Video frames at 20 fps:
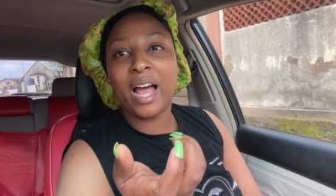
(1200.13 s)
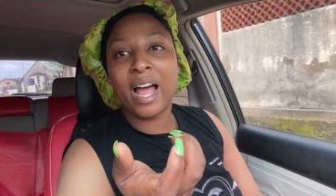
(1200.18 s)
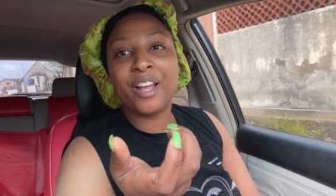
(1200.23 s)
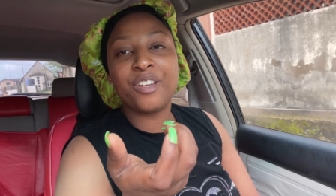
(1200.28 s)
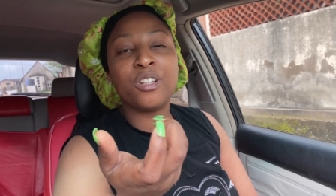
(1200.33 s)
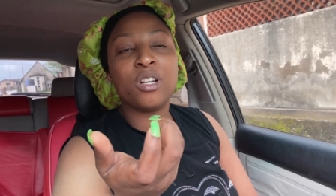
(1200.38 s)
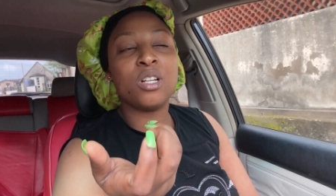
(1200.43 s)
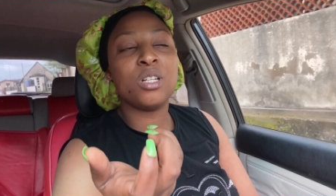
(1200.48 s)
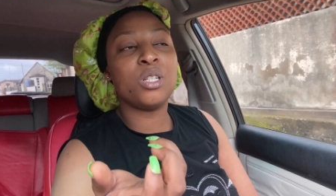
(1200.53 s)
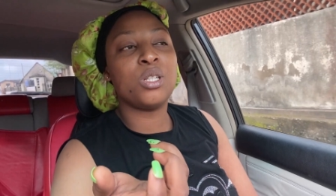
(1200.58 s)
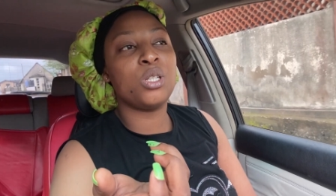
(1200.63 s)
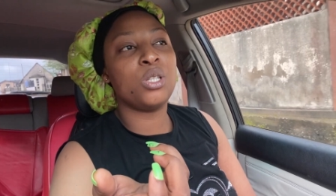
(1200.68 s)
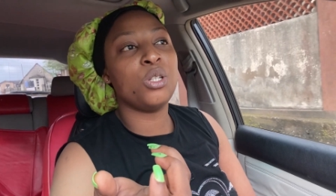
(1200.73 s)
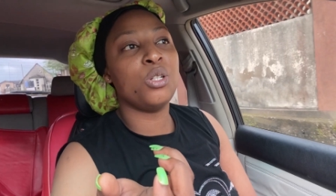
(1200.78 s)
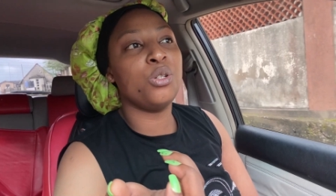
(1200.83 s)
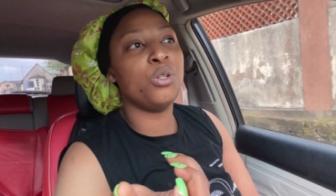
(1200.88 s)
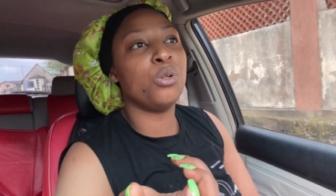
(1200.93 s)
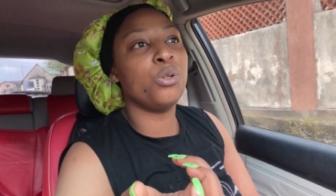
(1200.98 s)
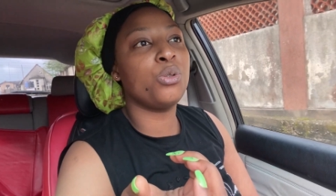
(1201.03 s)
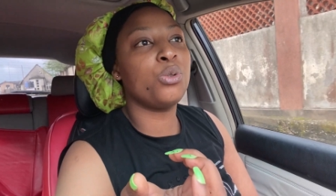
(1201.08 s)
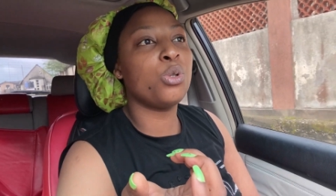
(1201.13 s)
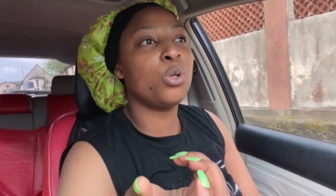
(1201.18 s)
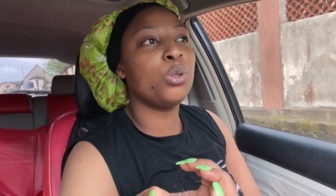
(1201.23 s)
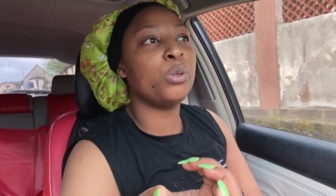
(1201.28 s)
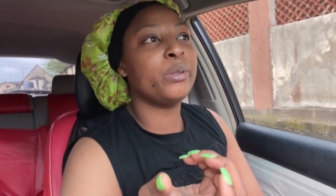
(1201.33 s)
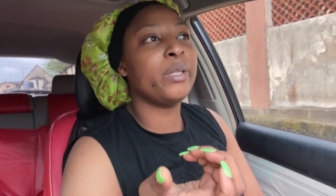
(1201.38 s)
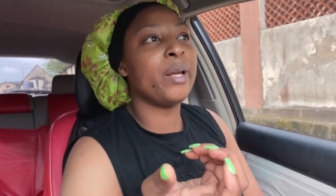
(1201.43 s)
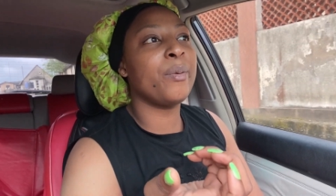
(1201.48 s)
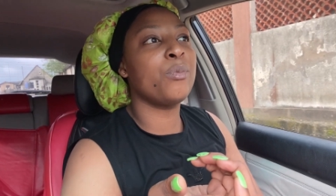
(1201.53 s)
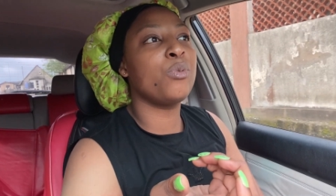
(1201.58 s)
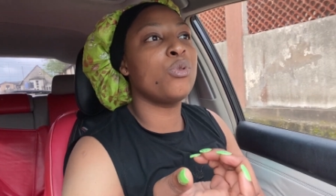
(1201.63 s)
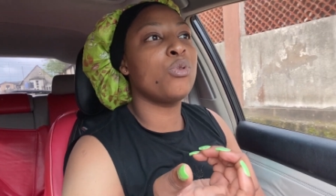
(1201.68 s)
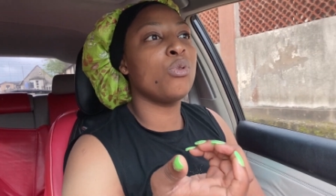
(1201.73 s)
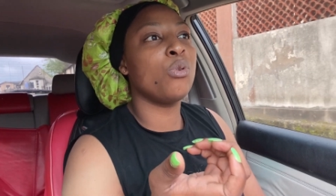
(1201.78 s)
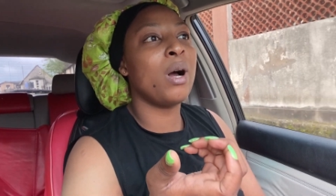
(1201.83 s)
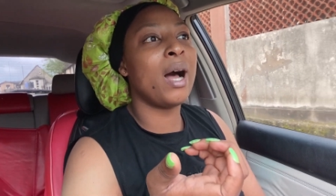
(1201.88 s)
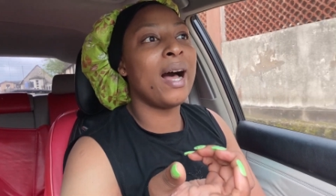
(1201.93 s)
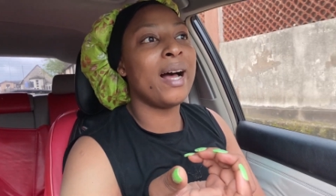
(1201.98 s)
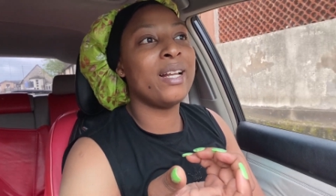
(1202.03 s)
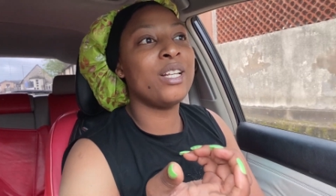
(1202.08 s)
i just you know told them
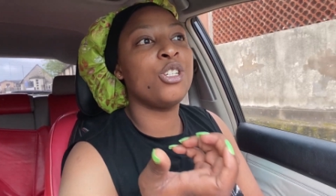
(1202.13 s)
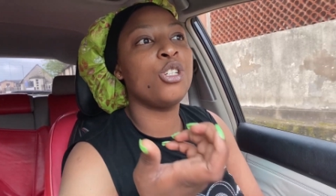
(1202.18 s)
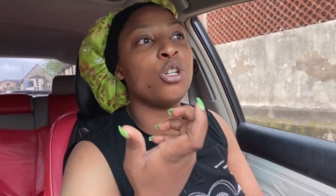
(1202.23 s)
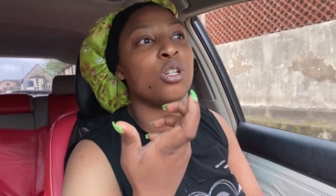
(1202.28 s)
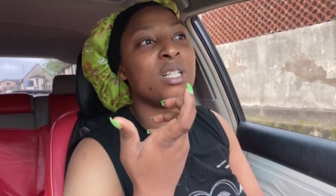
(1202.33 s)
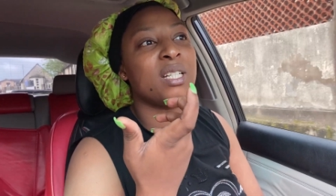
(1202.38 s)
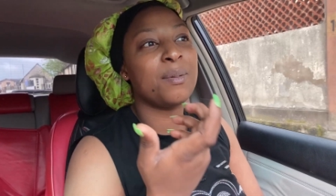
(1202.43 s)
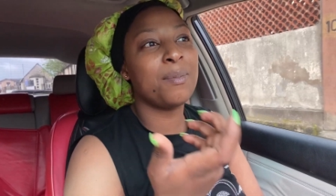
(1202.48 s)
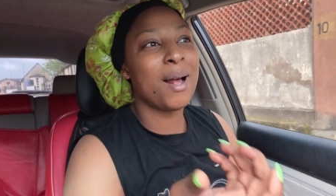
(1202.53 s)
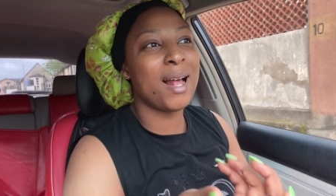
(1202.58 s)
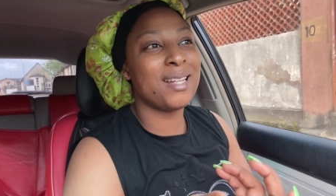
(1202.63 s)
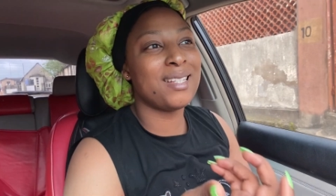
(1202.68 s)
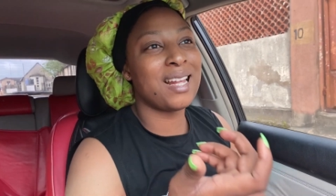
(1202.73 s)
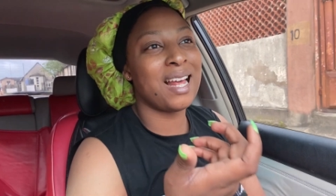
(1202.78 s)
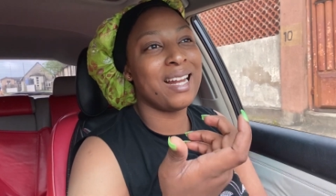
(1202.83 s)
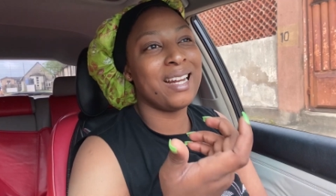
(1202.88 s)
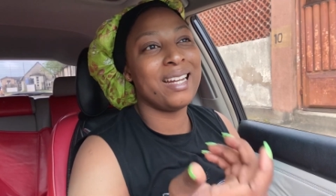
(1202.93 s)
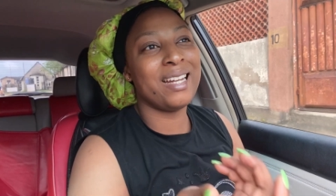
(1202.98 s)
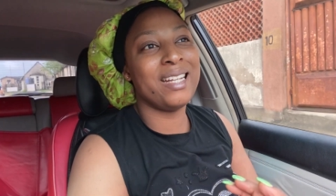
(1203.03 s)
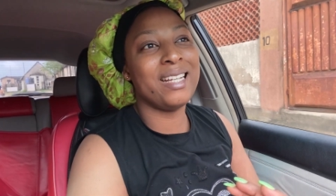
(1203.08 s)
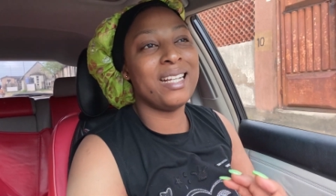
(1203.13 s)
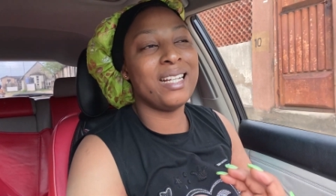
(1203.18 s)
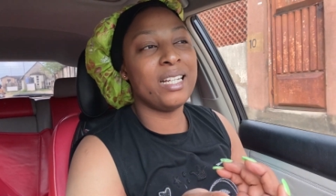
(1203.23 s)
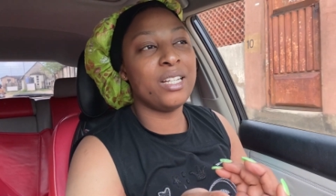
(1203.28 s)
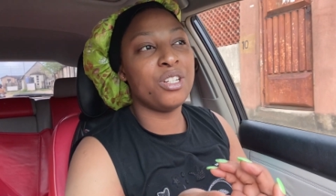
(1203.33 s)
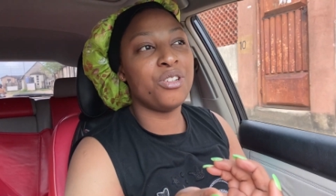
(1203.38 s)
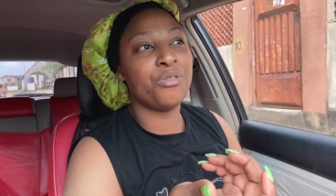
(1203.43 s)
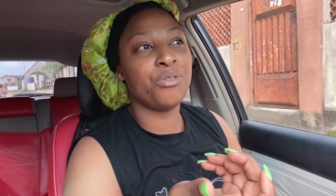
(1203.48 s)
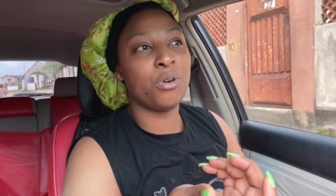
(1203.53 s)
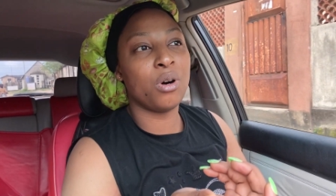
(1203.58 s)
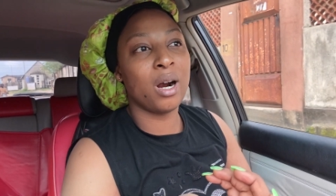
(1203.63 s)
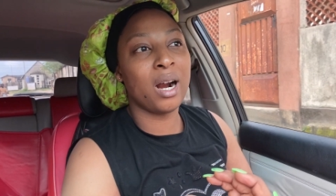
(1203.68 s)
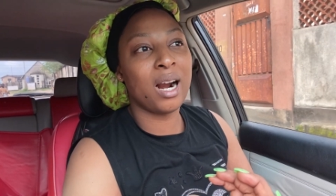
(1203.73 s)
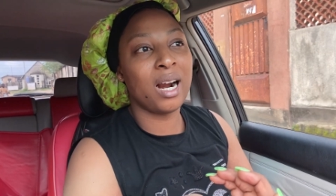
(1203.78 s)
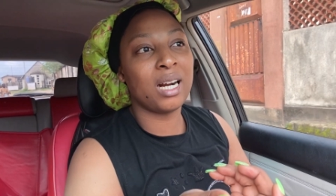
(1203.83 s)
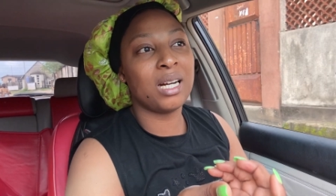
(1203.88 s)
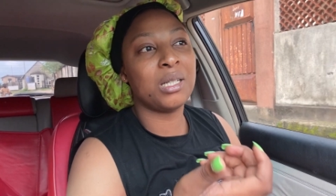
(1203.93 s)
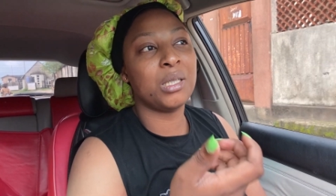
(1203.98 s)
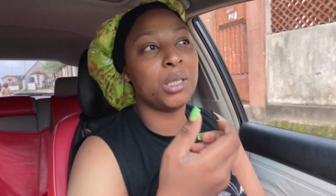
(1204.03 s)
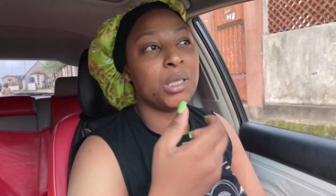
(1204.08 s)
to add just math and english for
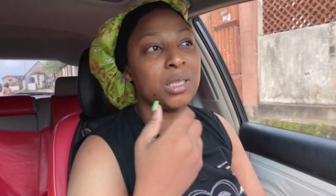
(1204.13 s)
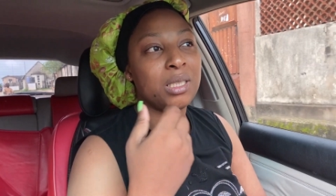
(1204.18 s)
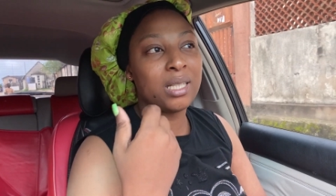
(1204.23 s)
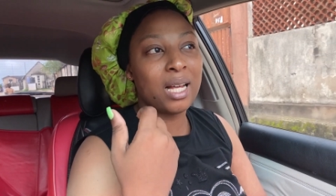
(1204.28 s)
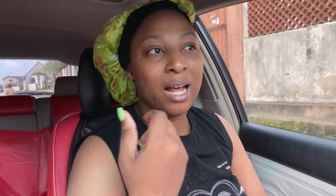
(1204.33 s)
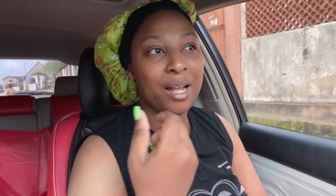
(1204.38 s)
her because